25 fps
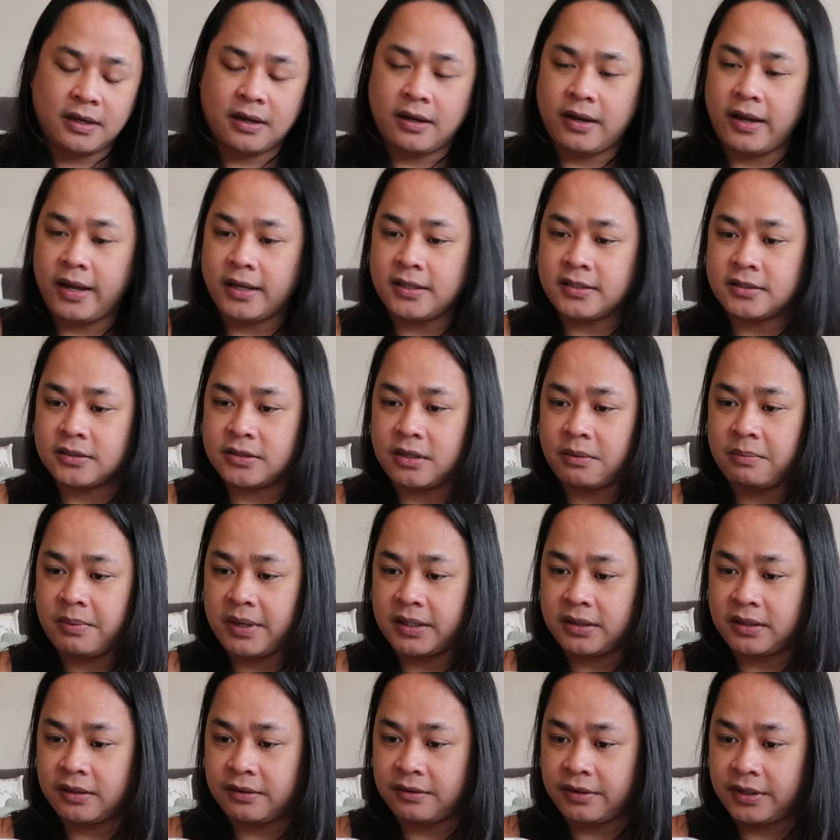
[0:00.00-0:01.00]
the extra
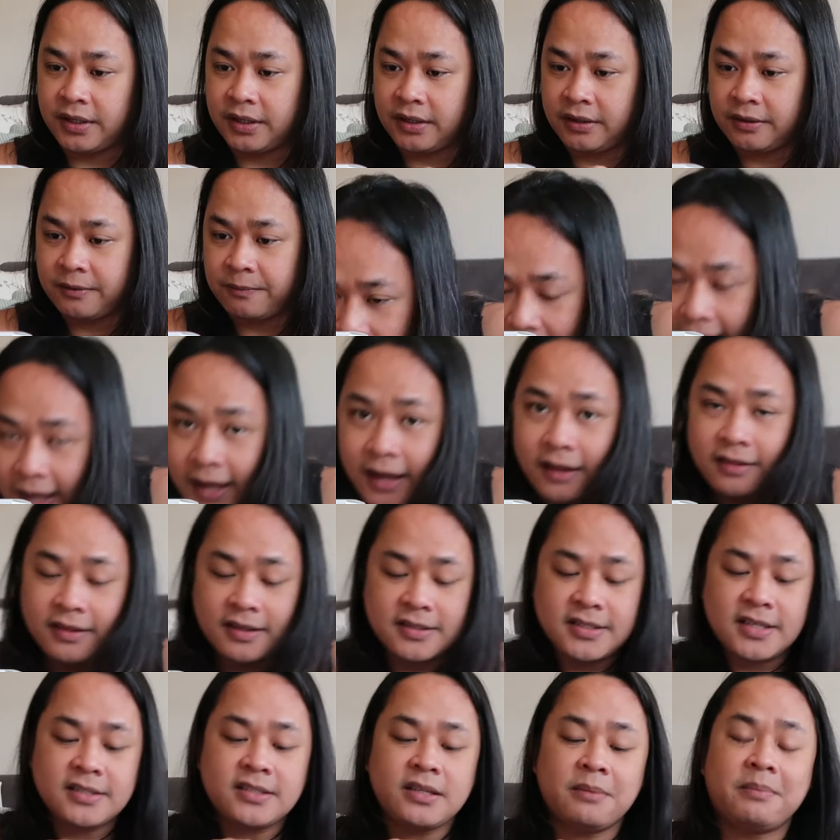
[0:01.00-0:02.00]
battery. Ah,
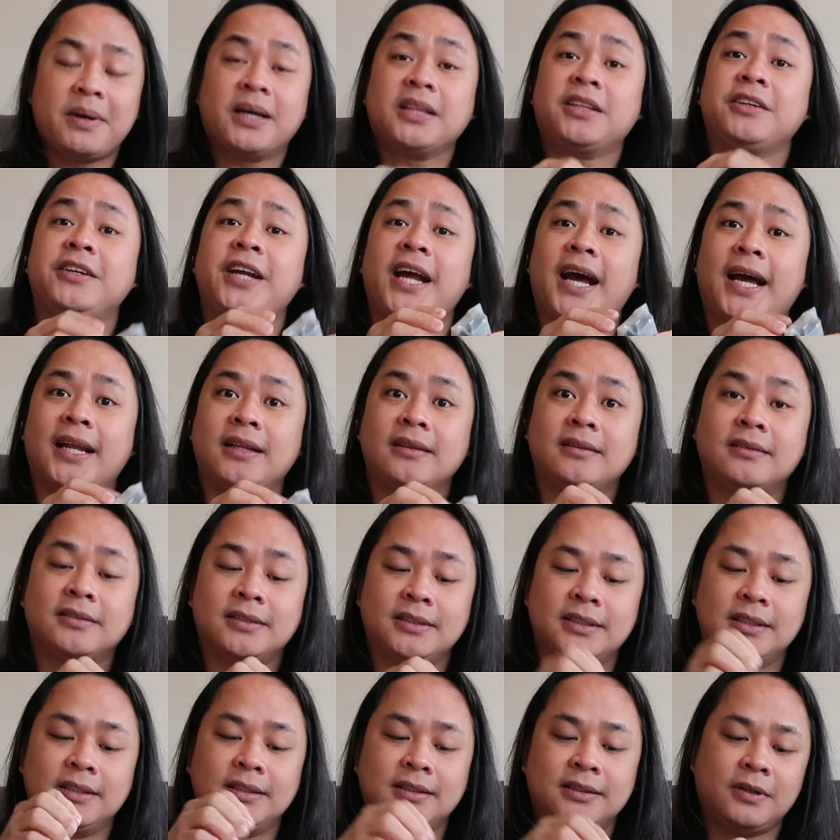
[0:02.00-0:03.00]
this is the battery
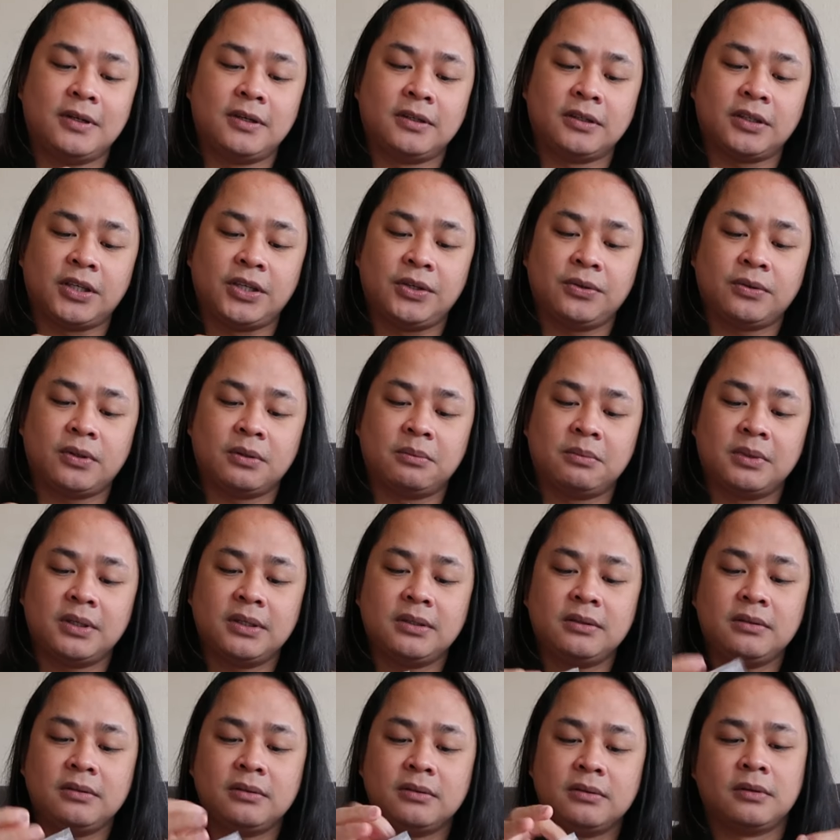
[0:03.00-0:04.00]
handle. Wow, ang cute
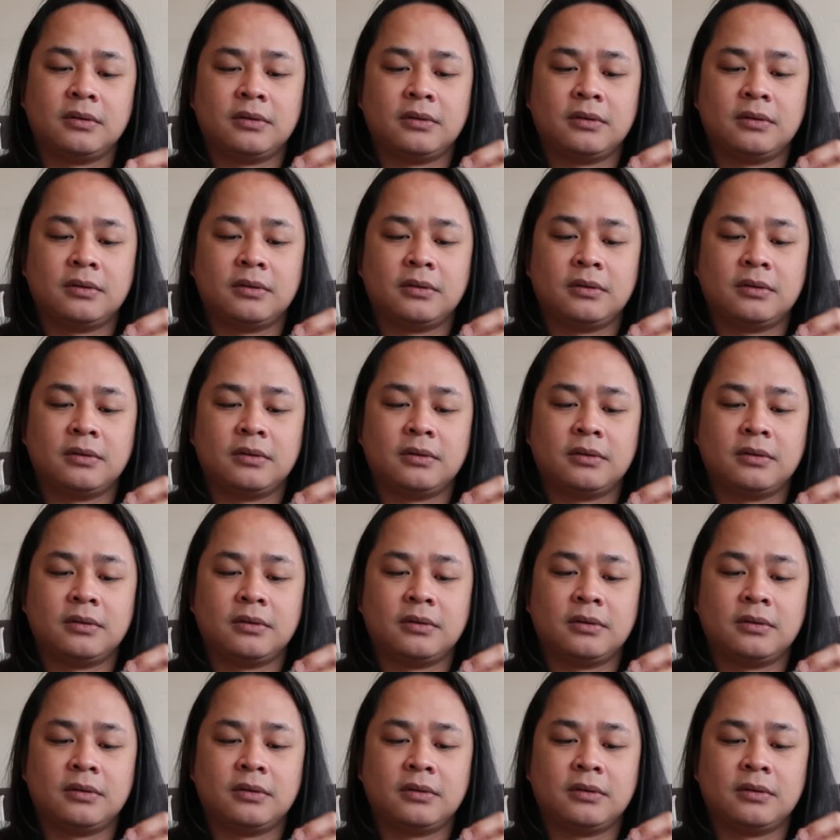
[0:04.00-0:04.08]
naman.